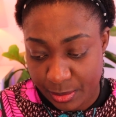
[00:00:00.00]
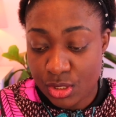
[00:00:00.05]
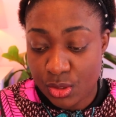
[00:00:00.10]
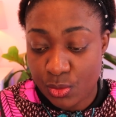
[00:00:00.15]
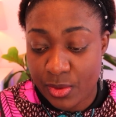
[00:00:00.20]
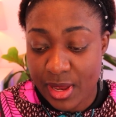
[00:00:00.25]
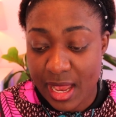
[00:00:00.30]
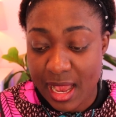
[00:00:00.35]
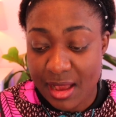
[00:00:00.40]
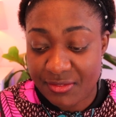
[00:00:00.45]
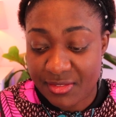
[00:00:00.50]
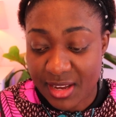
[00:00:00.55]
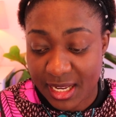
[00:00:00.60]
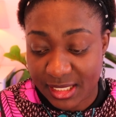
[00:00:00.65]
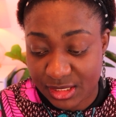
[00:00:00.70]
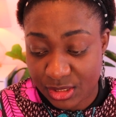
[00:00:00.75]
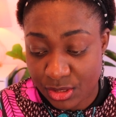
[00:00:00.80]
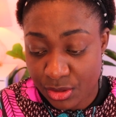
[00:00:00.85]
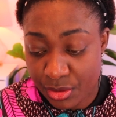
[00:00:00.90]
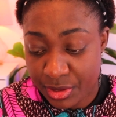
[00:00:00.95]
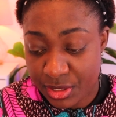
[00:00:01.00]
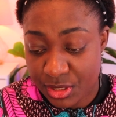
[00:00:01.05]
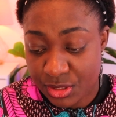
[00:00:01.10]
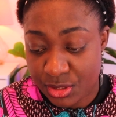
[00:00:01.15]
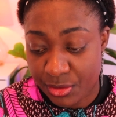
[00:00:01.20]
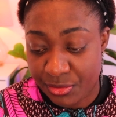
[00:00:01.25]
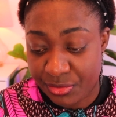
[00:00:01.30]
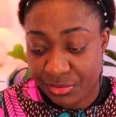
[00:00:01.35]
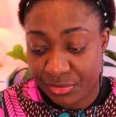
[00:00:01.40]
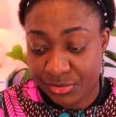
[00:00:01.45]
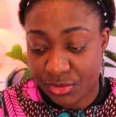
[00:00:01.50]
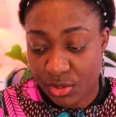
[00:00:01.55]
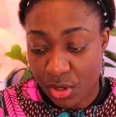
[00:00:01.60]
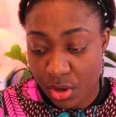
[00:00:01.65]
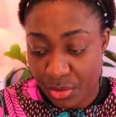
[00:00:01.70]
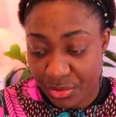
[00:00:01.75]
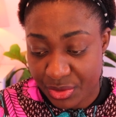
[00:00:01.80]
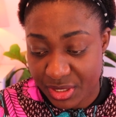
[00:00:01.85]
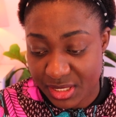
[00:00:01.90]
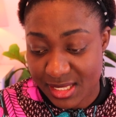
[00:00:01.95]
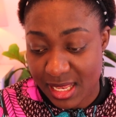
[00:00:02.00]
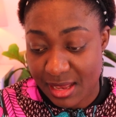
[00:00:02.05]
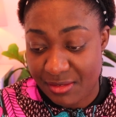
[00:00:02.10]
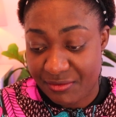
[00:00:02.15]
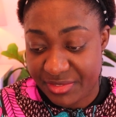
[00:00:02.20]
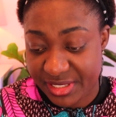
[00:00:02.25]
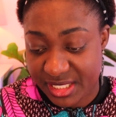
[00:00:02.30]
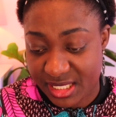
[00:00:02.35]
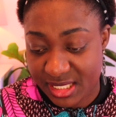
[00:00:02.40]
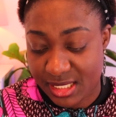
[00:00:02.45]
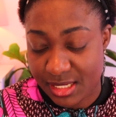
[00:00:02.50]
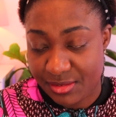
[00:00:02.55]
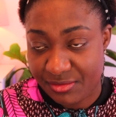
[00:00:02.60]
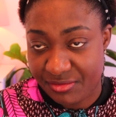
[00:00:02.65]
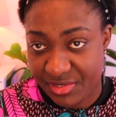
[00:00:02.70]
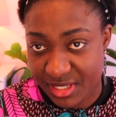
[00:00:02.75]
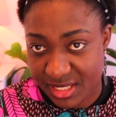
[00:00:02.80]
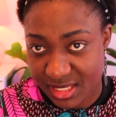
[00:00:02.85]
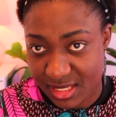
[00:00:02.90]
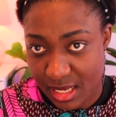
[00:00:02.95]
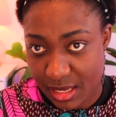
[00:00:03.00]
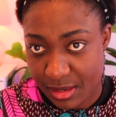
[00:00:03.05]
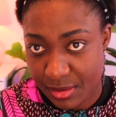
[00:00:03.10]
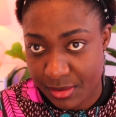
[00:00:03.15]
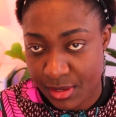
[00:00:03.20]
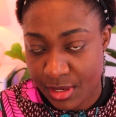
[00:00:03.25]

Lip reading: So we have categories of tourist and visiting visa.